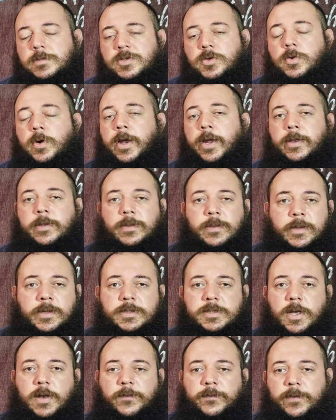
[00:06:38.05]
trying
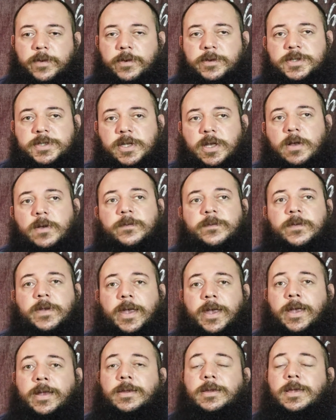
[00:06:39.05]
things out for yourself
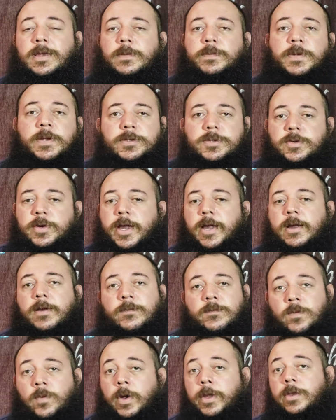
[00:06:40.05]
and keeping track
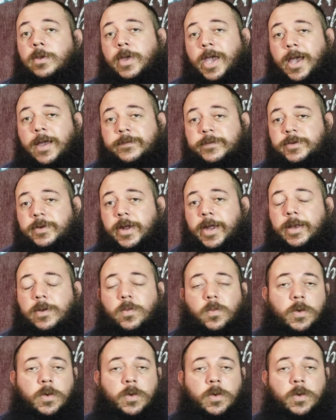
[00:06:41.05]
of what you have tried,